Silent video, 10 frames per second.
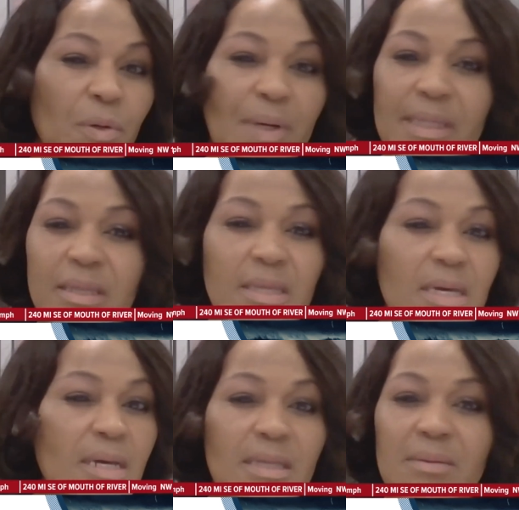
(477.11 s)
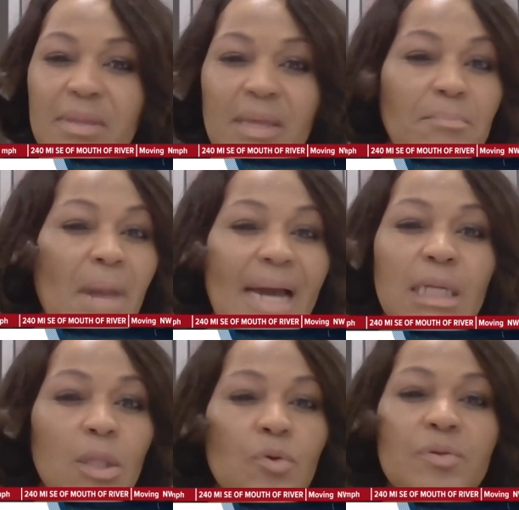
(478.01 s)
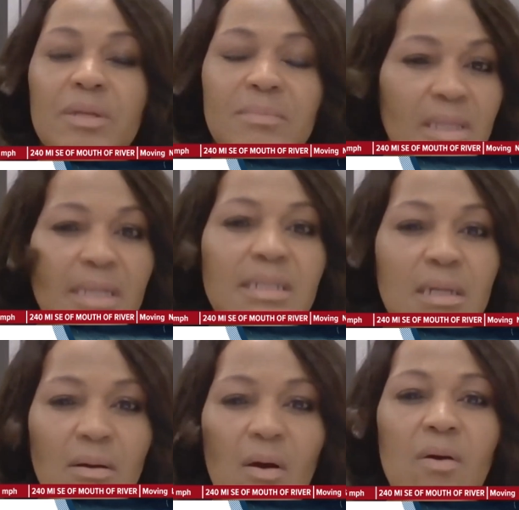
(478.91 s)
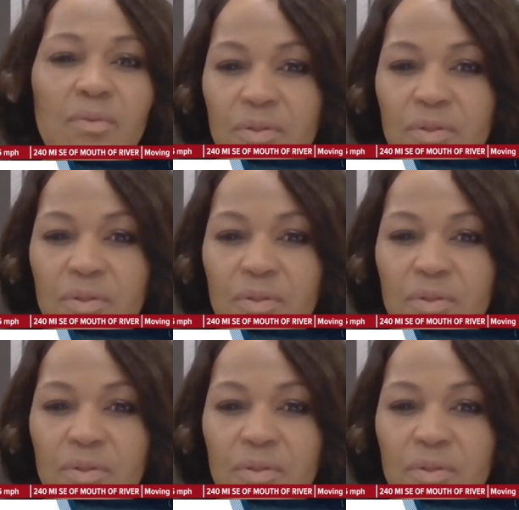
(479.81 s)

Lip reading: anything that might alert them that they need to call the